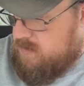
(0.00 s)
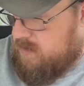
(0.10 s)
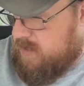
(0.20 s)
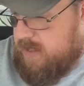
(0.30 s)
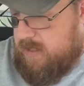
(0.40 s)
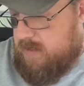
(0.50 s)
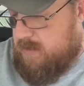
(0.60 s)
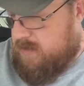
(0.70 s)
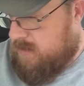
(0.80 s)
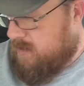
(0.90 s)
Okay.
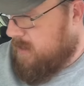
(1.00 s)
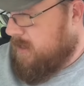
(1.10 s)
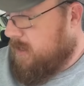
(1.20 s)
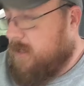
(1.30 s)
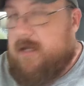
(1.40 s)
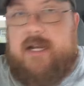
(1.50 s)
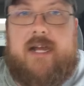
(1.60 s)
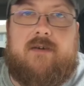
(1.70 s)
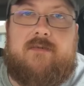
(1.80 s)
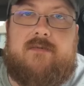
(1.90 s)

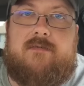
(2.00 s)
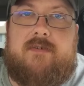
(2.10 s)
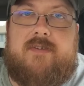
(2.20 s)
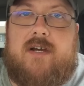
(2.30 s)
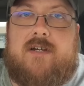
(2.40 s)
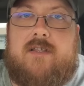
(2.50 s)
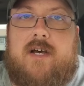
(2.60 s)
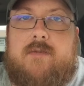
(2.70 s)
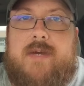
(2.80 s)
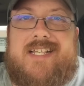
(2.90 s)
Now, we've talked a
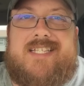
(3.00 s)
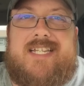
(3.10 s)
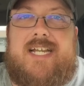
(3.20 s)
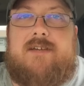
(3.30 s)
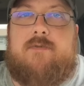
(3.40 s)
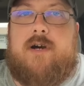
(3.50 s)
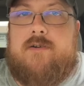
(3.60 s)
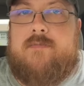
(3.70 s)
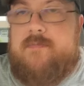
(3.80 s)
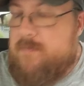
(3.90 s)
lot about stained water.